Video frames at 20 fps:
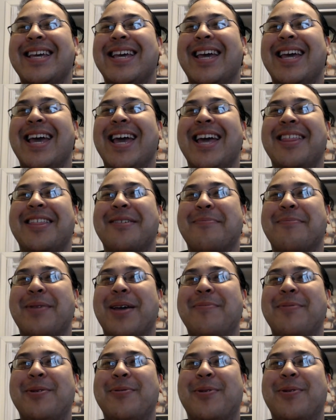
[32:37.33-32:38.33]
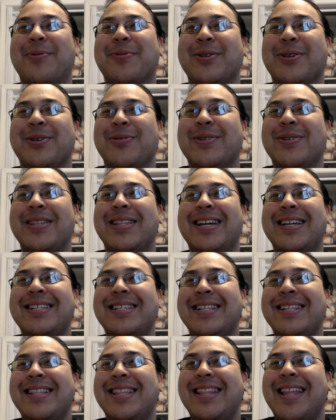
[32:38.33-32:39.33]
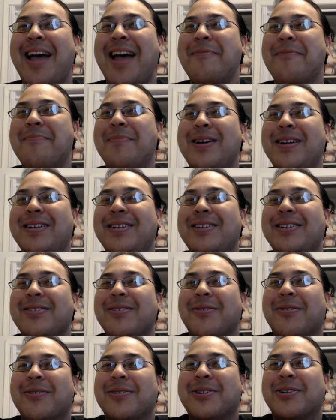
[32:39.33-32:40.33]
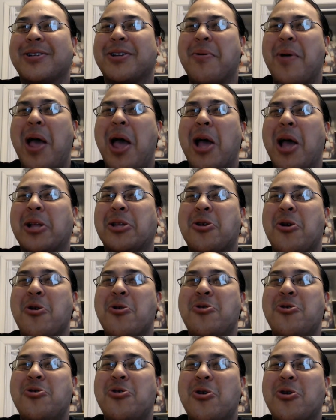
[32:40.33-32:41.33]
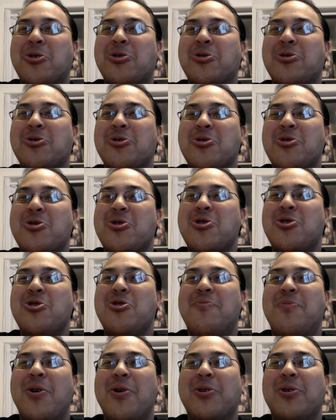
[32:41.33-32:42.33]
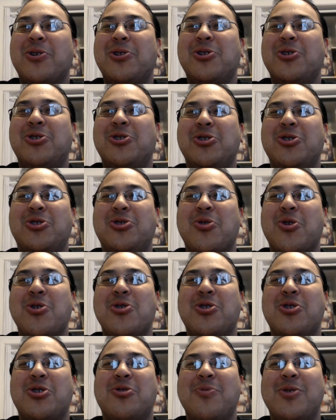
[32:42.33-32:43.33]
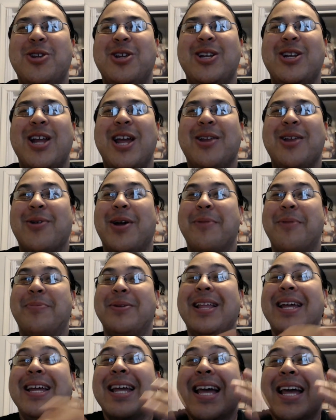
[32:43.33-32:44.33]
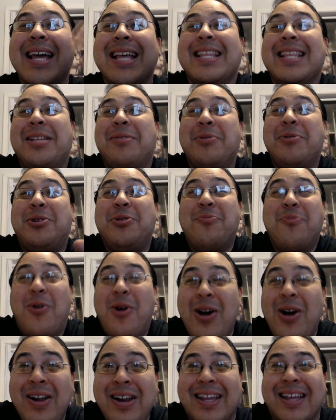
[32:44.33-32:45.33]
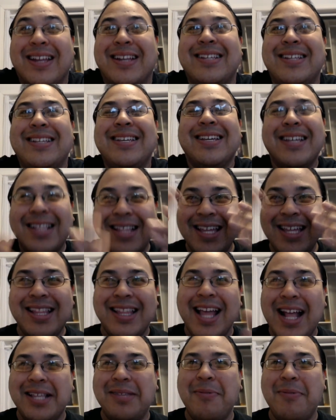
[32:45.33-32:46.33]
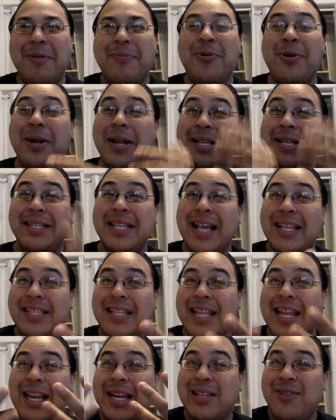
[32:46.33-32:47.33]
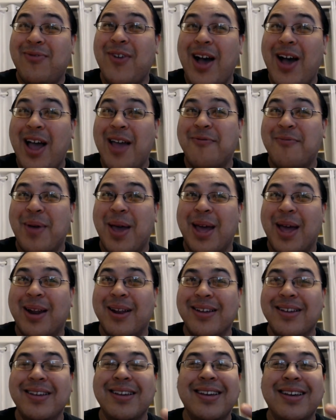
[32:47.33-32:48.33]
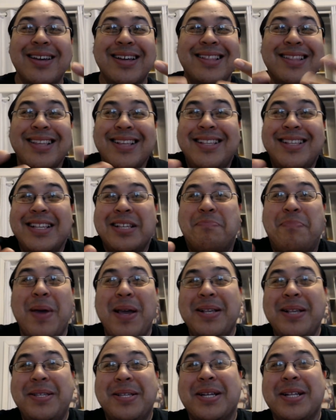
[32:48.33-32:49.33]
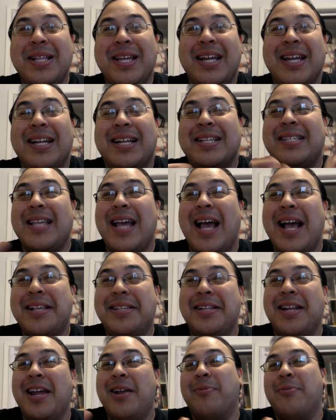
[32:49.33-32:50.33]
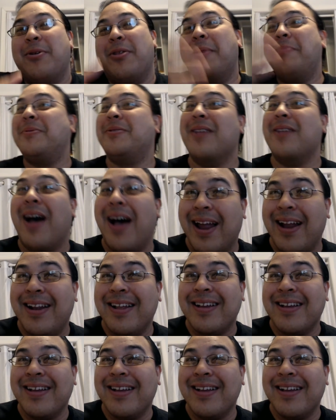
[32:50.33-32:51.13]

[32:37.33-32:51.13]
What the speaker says: and then maybe won't utilize it that much, or just go, this card sucks. Your opponent just destroys its minion anyway. But, like, that's what you wanted. Like, that's my point. Assassinate is 5 mana. This is basically an assassinate with upside.